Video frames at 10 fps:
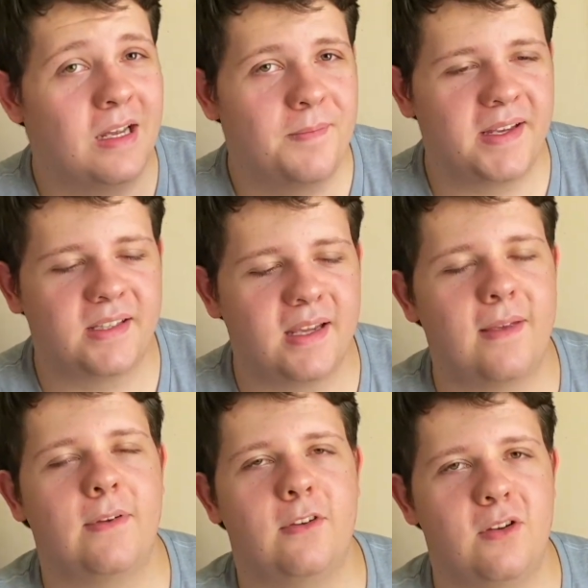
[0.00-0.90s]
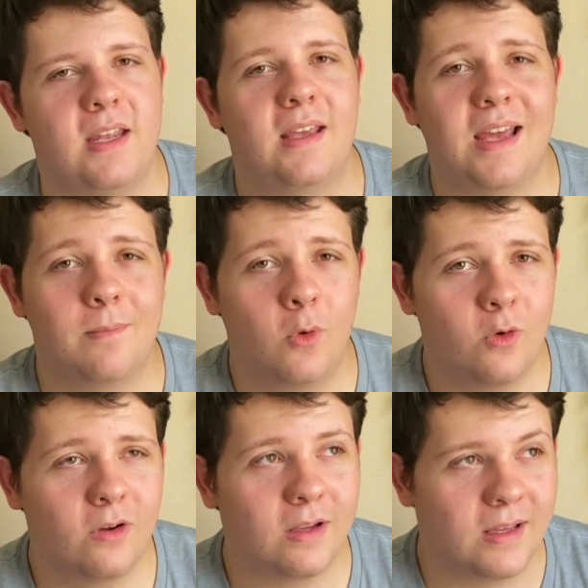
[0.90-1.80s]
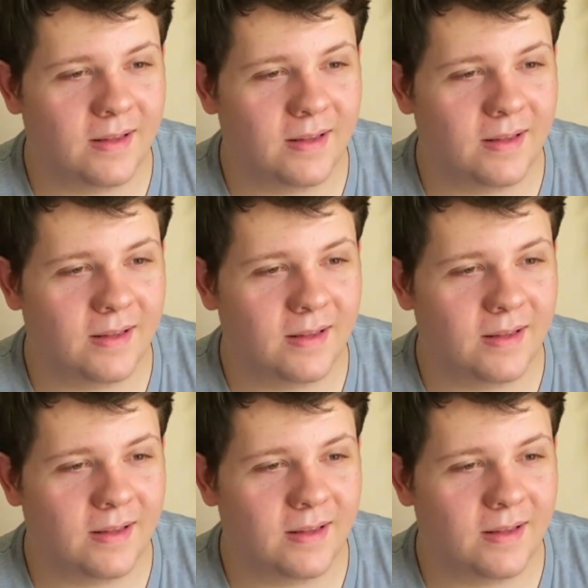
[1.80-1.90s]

makes it even unique and more